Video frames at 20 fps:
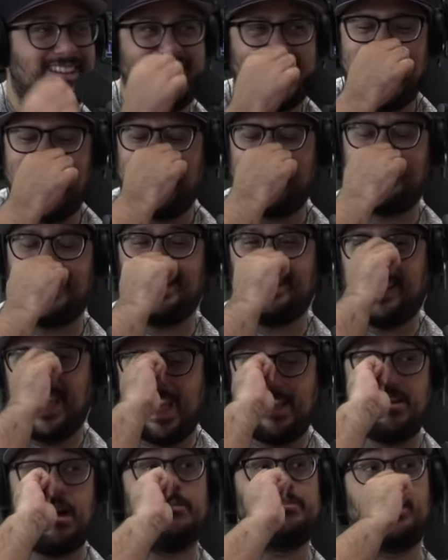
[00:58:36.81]
and it's like,
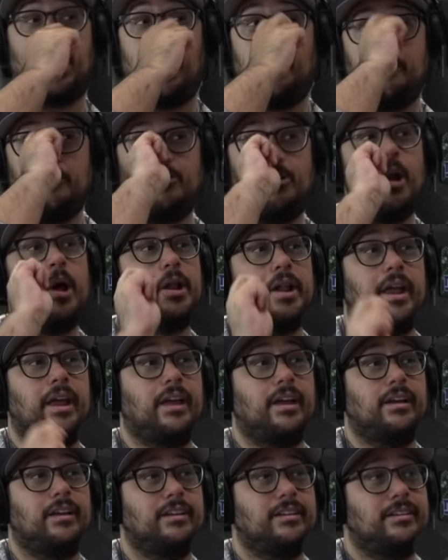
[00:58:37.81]
damn, I'm I'm
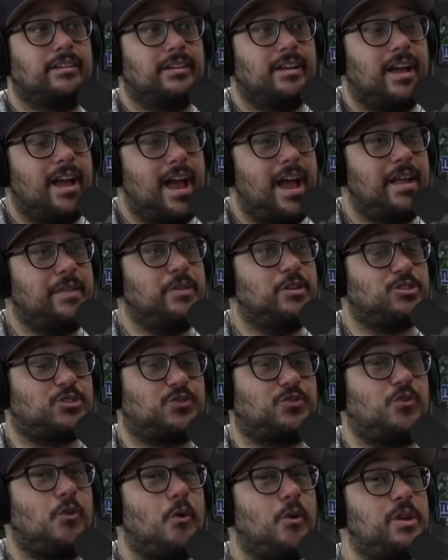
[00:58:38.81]
running. And there's
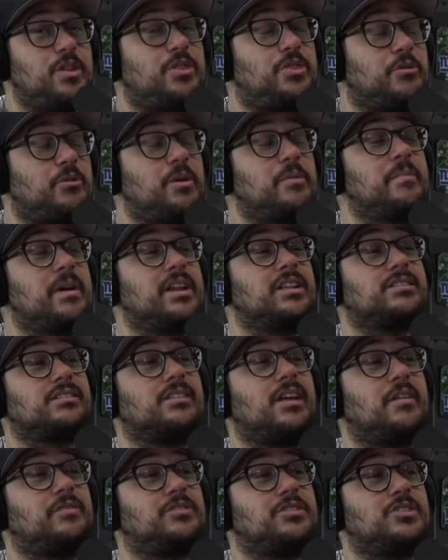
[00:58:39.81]
forty-three minutes
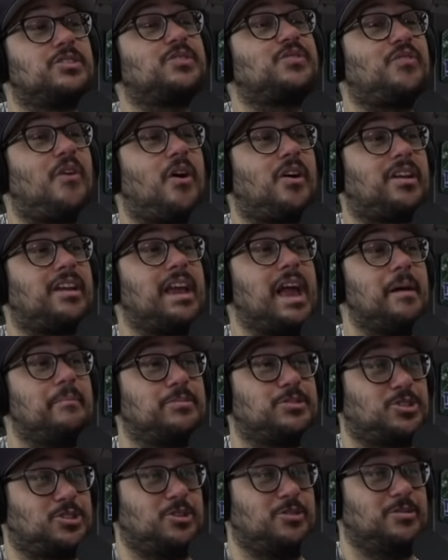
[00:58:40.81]
left in this fucking
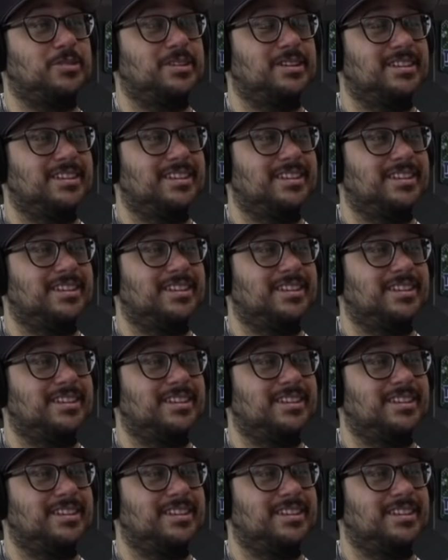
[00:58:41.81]
episode.